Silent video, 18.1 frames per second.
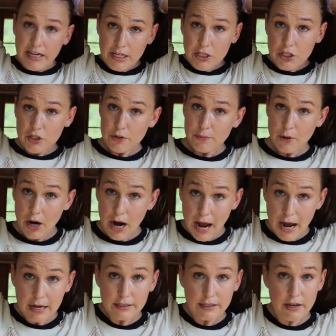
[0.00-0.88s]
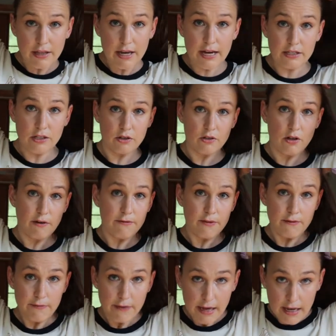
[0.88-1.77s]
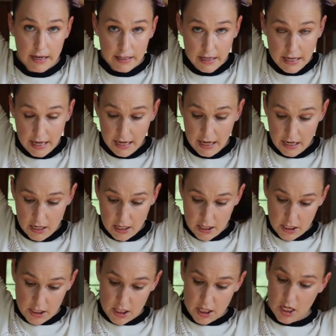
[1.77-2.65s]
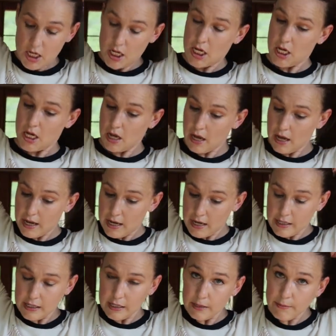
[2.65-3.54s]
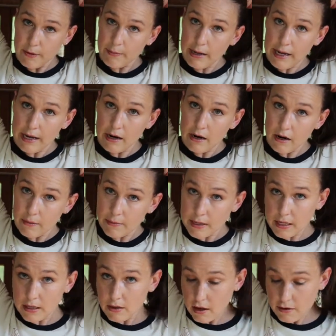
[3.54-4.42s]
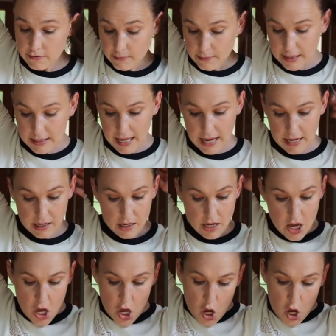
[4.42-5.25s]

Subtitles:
it's super hot now that I turned off the fan, and I need to put my hair up, get it off of my neck.